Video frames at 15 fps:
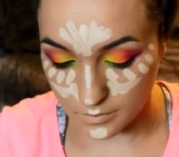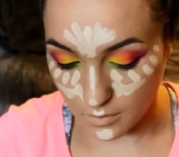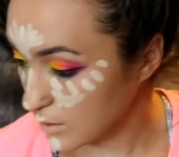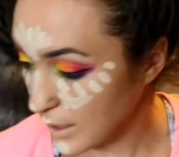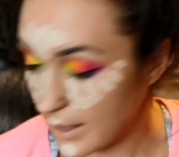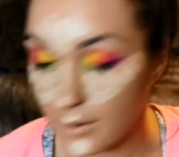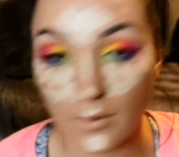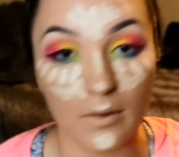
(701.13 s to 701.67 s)

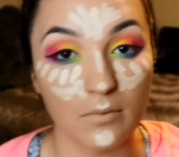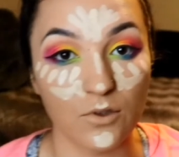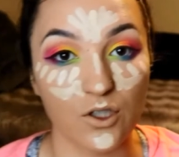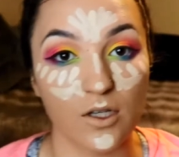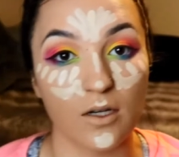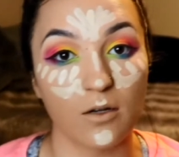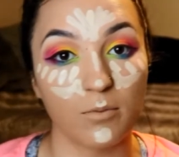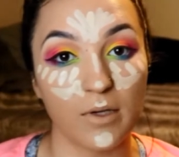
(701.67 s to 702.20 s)
Now I'm just
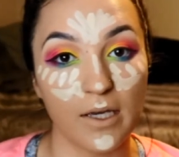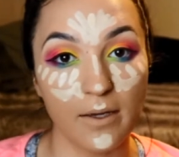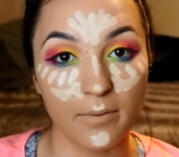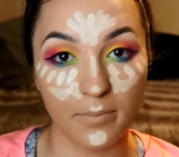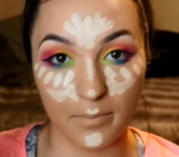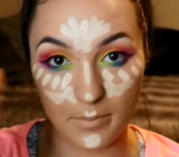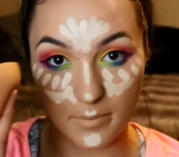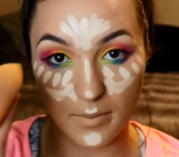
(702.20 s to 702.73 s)
going to be
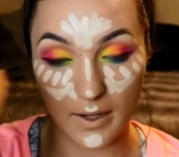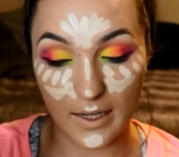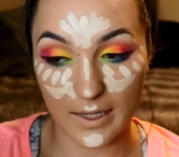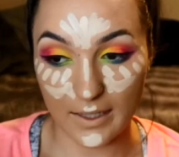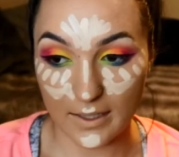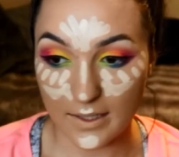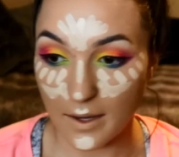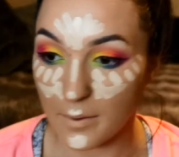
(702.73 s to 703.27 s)
blending
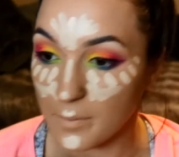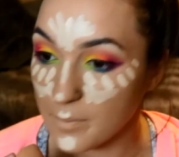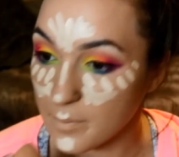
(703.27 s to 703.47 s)
this out.